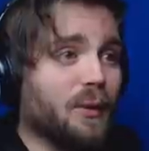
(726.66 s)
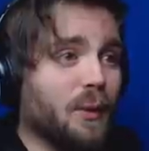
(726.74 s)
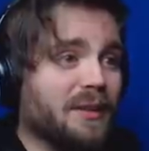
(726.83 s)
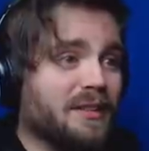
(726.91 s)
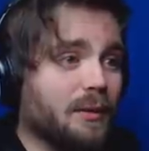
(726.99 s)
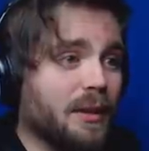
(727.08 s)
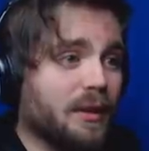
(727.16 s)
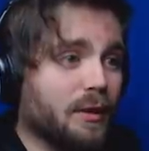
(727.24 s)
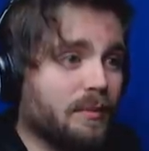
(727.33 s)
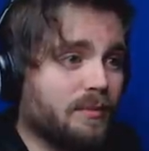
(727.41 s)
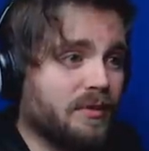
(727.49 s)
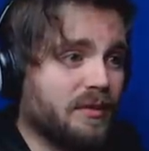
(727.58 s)
noise, so I
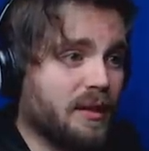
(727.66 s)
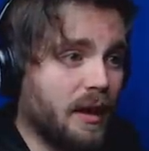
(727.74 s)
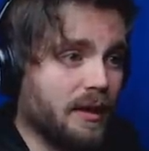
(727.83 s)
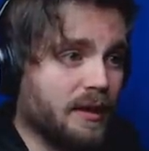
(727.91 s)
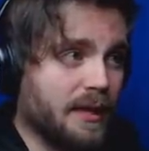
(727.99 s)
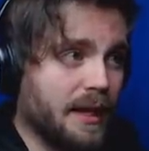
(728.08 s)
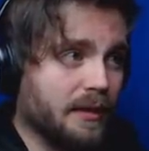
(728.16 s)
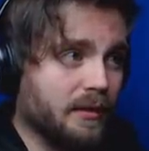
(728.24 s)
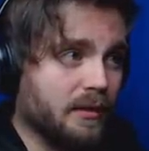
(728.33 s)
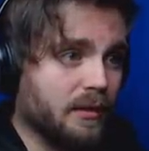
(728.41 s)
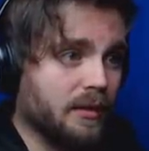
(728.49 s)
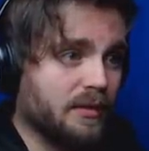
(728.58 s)
gotta start it again.
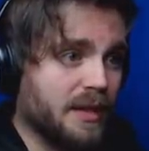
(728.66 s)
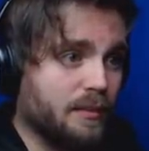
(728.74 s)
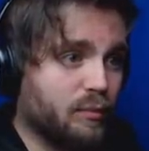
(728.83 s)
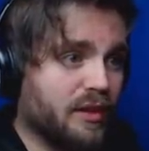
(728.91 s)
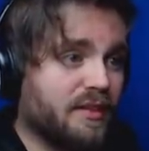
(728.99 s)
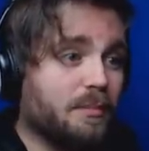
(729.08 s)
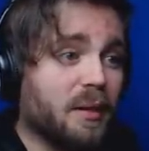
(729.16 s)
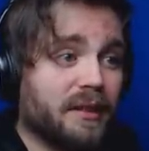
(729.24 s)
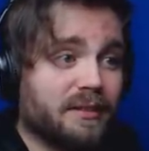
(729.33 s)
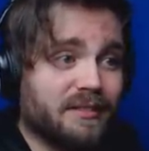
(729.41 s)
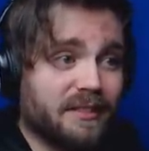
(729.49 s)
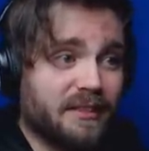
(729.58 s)
Let's keep pressing
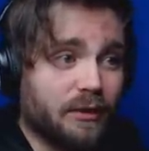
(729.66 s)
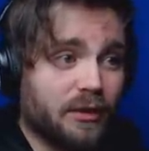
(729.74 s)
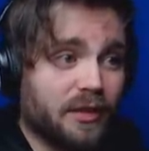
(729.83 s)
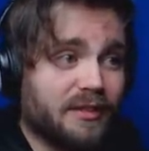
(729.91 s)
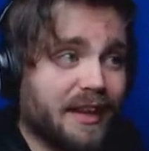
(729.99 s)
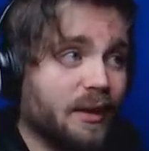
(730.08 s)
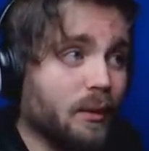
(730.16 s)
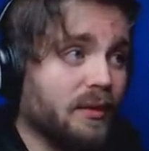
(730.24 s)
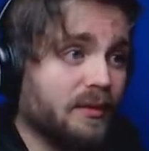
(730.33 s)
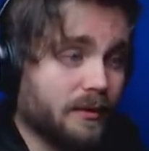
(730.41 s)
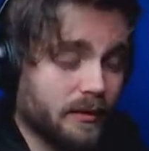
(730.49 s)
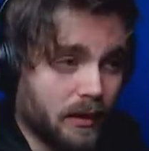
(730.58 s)
buttons until it does that noise.